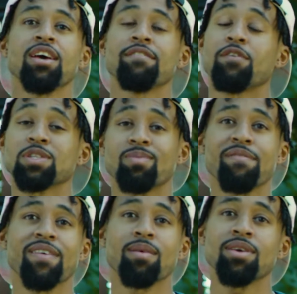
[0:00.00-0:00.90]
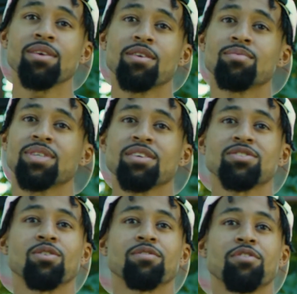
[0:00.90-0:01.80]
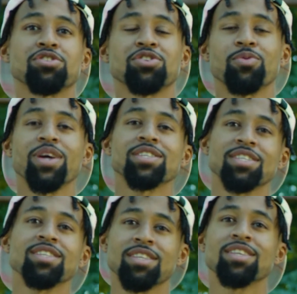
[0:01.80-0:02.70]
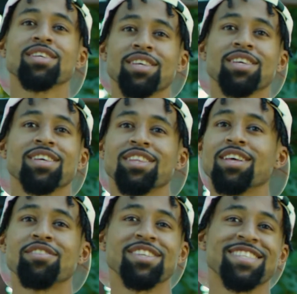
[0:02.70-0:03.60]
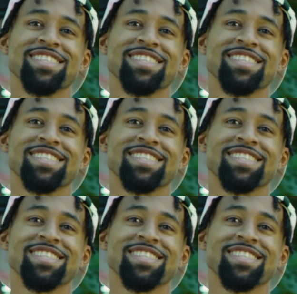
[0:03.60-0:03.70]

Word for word: First in my family, you know what I'm saying? So first generation, love it.